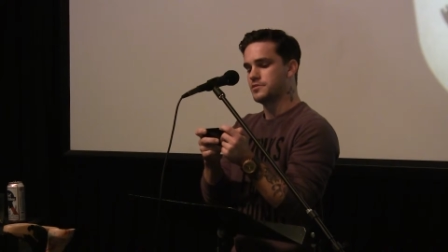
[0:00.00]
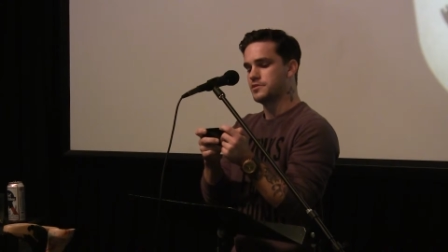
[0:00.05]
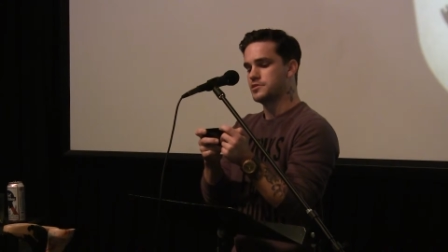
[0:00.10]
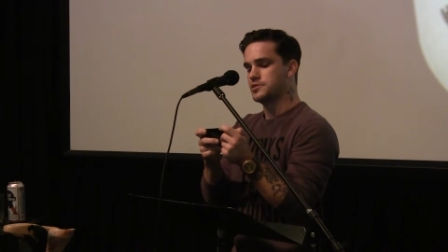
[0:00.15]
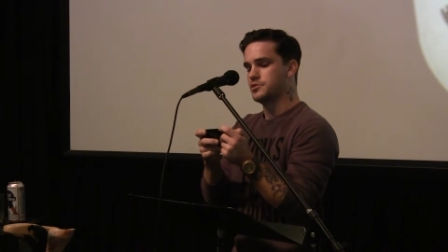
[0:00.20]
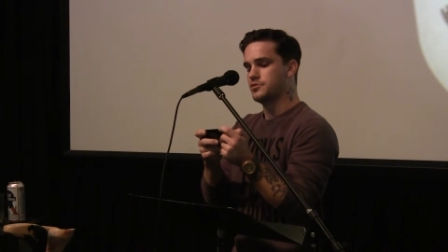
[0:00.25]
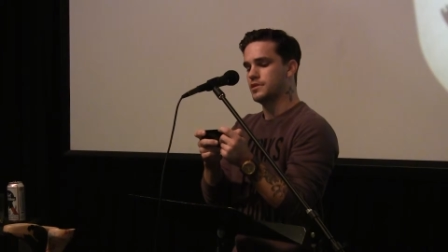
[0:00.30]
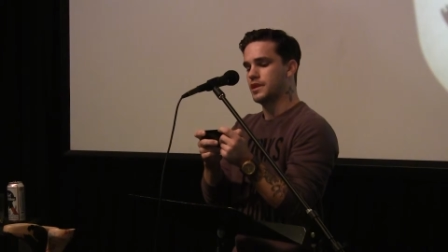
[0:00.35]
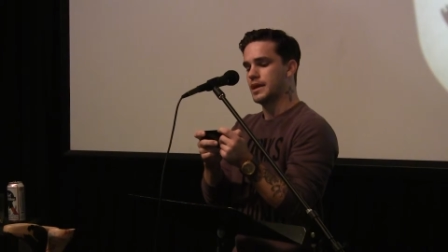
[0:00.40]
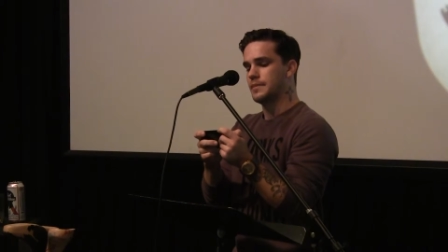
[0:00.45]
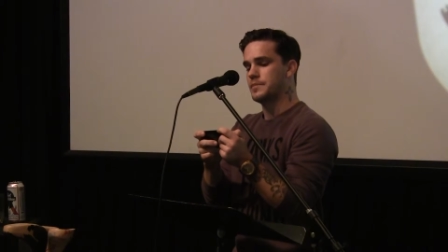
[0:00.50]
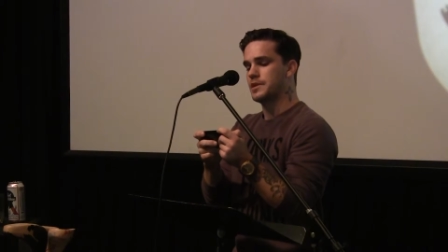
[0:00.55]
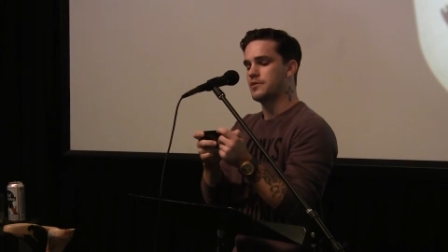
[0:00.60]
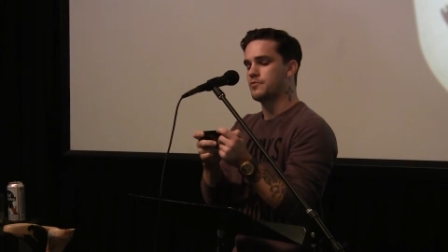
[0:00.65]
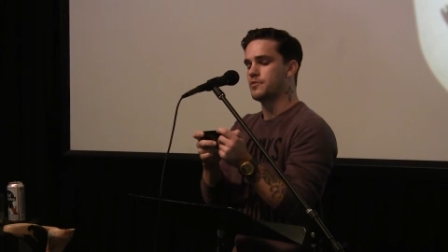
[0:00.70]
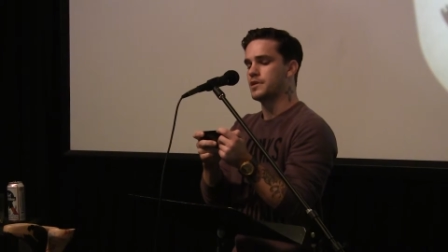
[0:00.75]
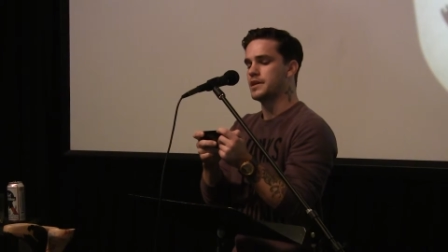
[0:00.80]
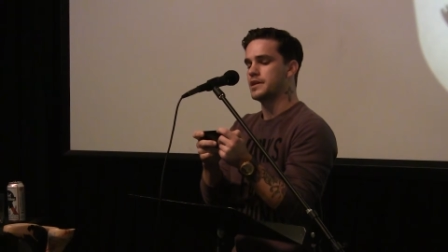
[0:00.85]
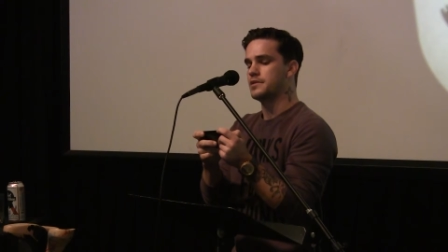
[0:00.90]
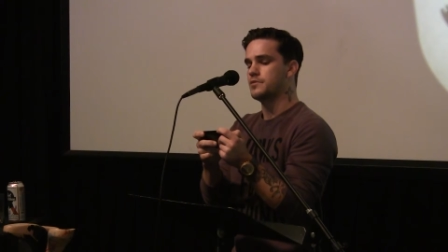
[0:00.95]
soon as you let me
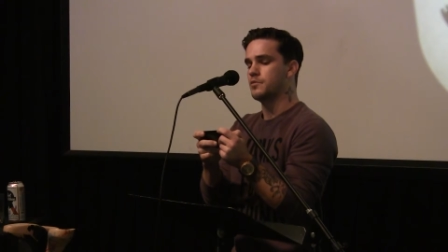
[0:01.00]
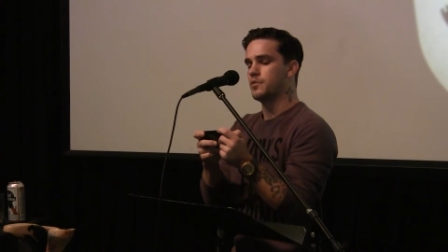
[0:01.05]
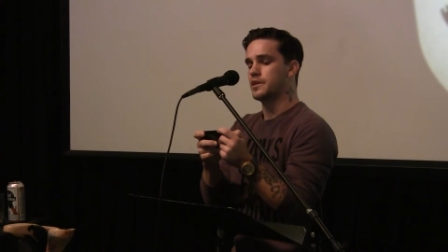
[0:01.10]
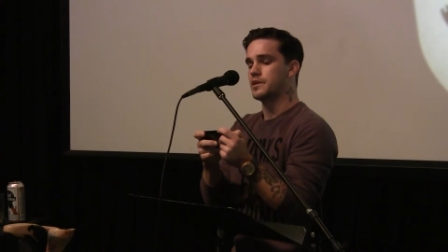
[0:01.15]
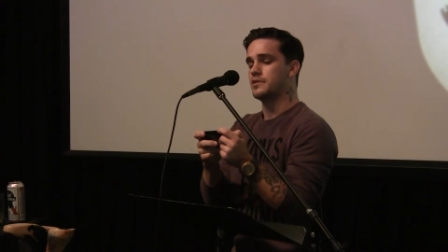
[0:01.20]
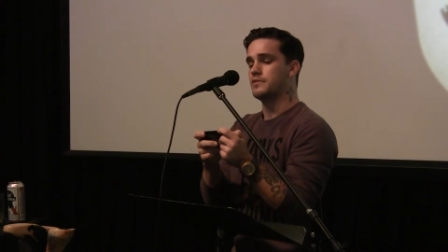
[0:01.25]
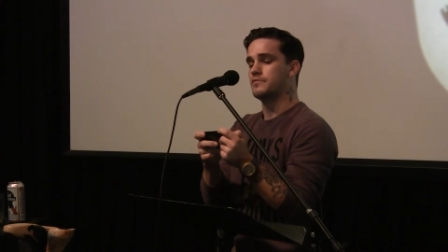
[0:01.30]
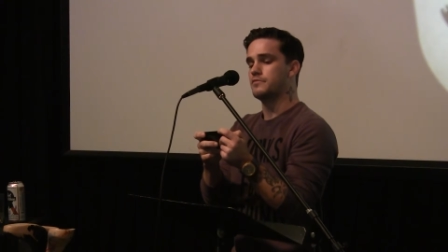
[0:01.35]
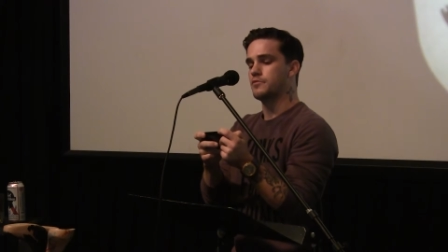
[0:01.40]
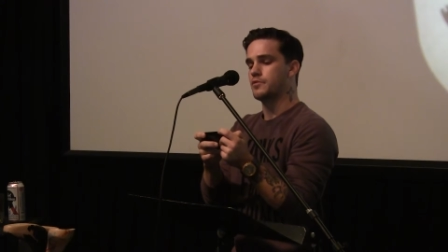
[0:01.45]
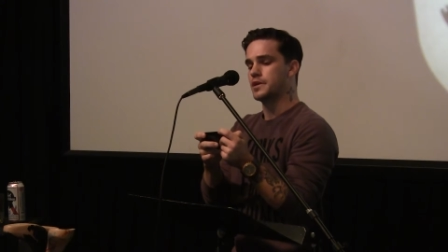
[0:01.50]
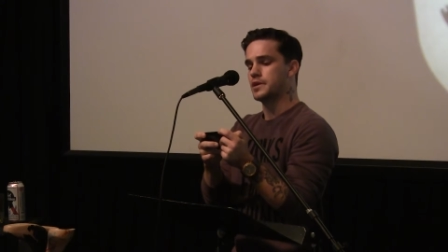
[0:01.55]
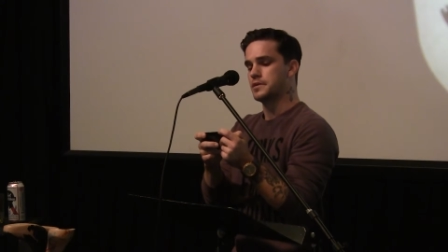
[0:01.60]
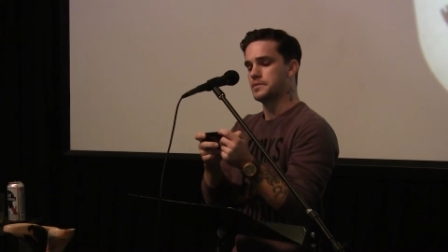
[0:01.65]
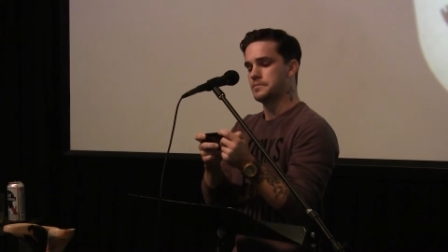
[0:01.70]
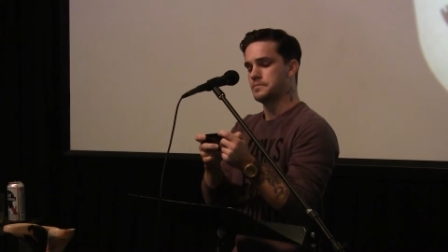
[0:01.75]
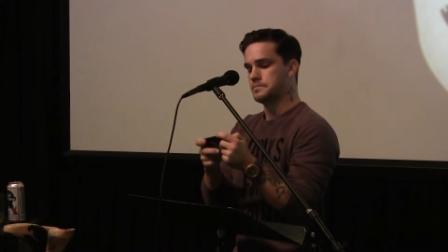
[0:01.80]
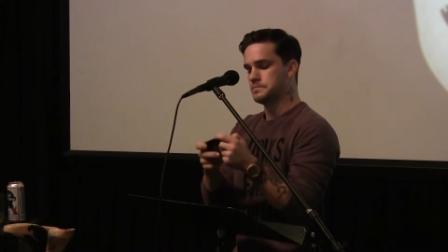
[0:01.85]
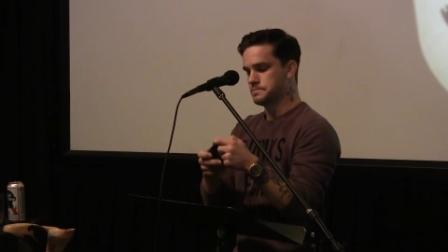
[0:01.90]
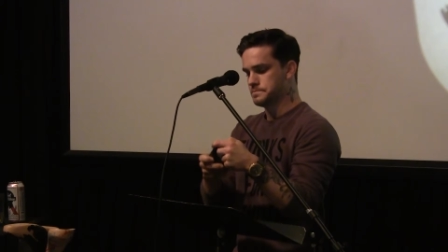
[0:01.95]
read what you've
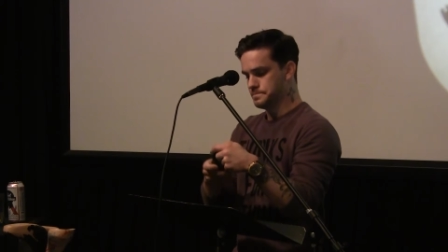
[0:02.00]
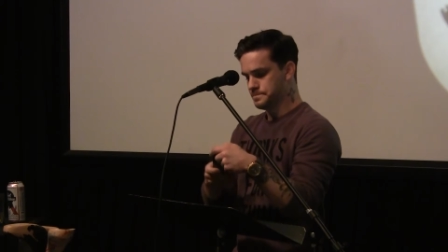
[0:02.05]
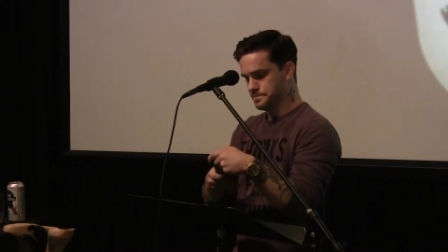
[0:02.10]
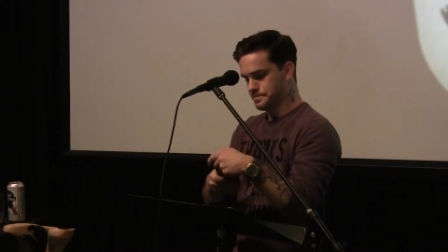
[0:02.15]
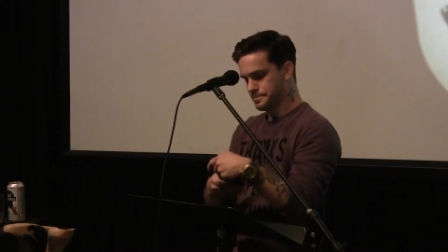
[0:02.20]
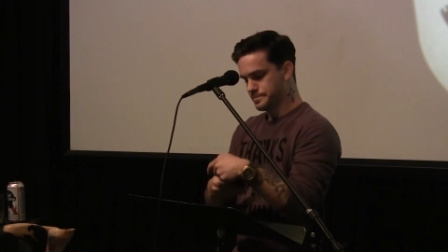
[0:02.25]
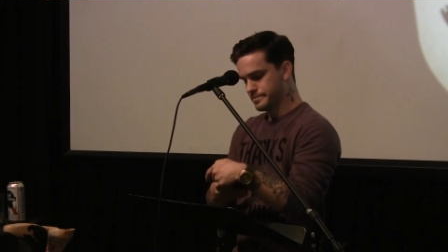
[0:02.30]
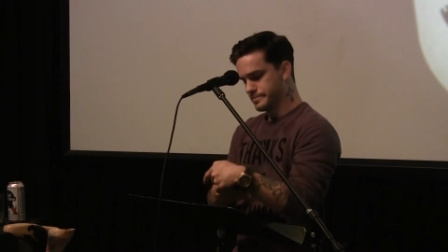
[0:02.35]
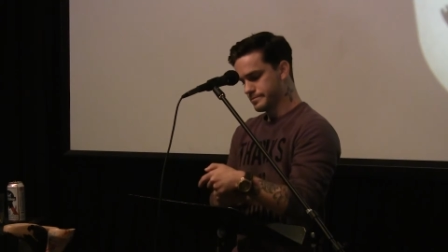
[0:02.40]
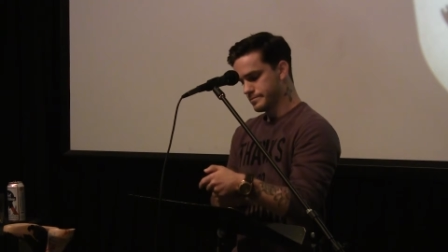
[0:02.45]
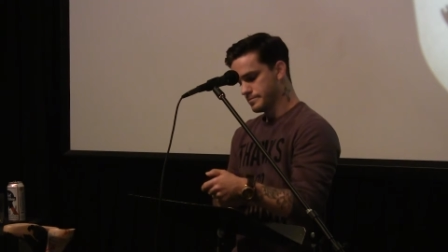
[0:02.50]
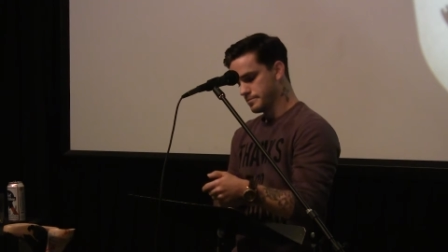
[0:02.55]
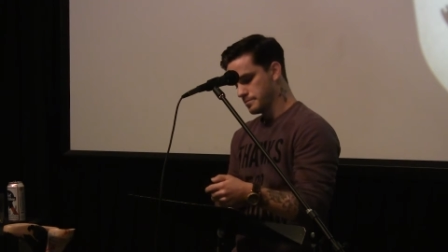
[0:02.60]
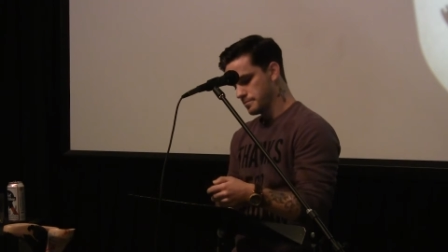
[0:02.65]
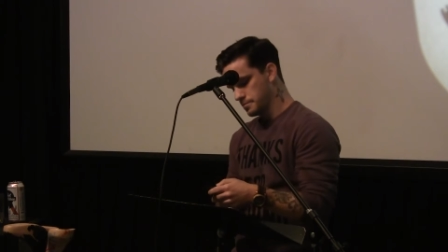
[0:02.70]
written. Seriously, you're